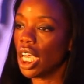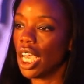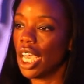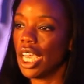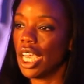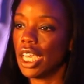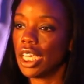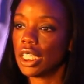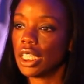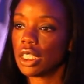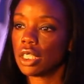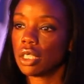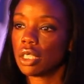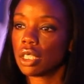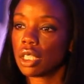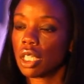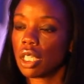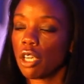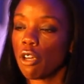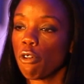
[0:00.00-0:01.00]
And
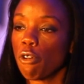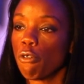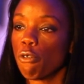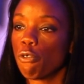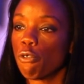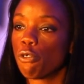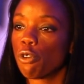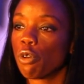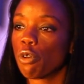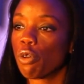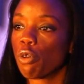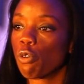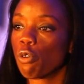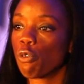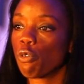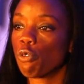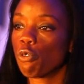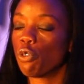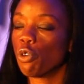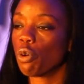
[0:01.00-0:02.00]
for
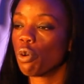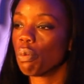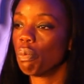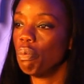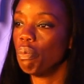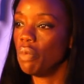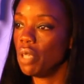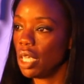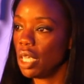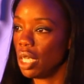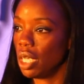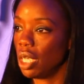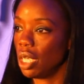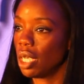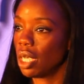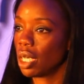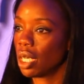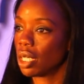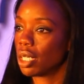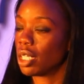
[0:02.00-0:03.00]

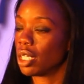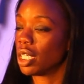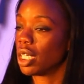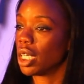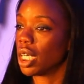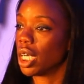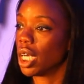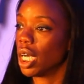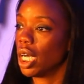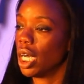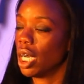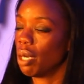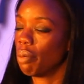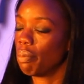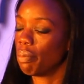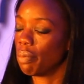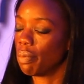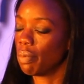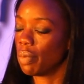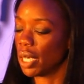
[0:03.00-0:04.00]
me,
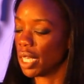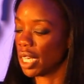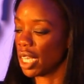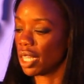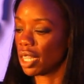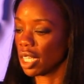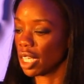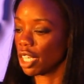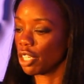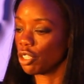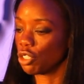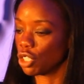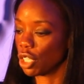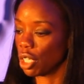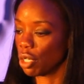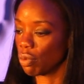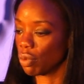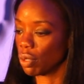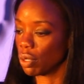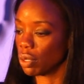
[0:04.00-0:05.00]
and I think in
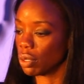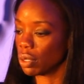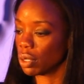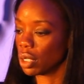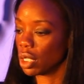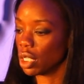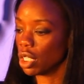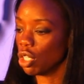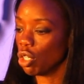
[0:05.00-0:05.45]
general,